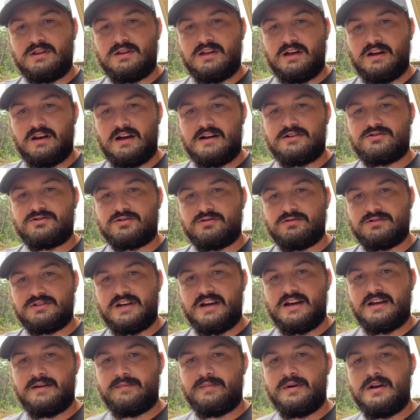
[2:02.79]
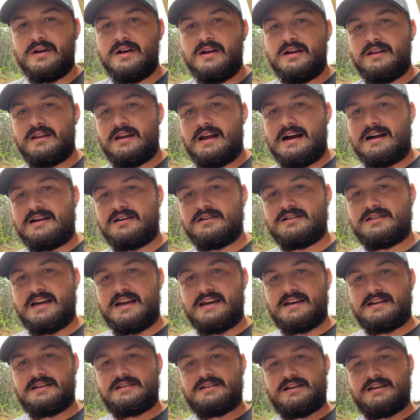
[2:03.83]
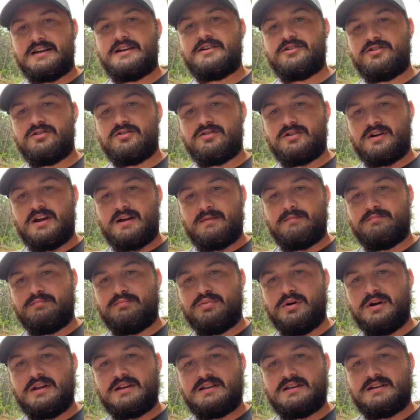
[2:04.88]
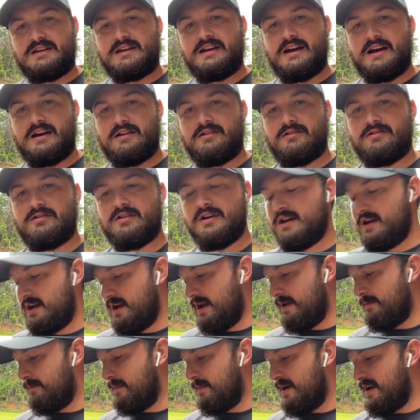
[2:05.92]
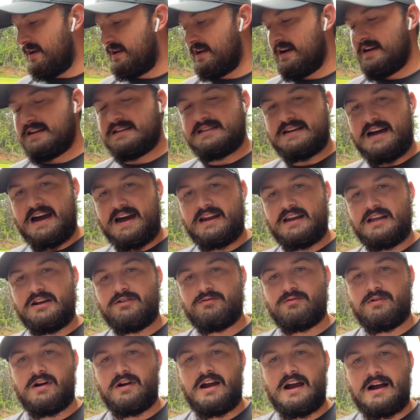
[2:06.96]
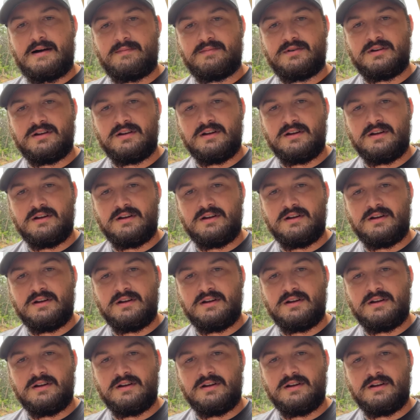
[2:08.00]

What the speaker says: the electrical tape, that I could take tinder and put it together and make a tightly wrapped